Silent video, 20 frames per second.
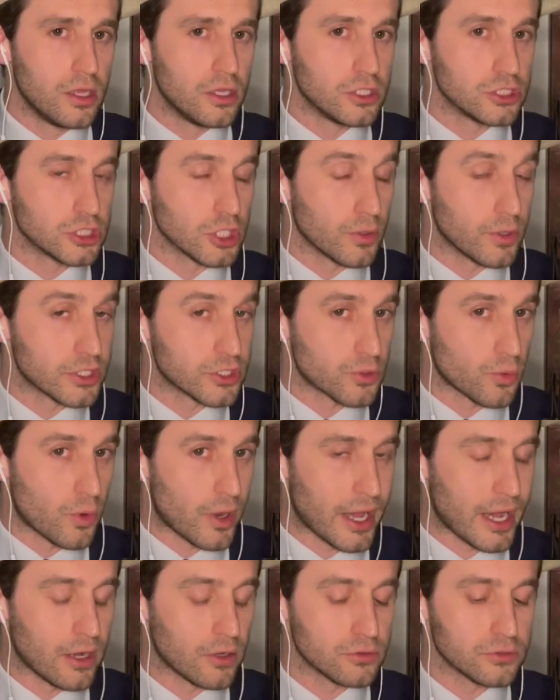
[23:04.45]
So it's
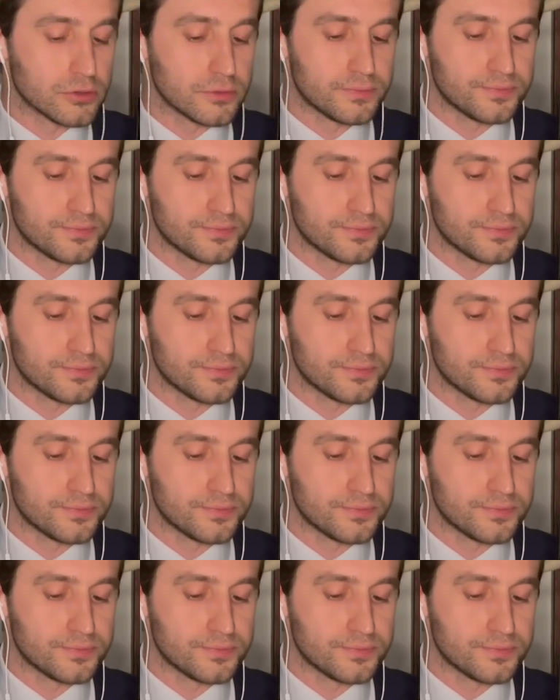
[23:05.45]
round,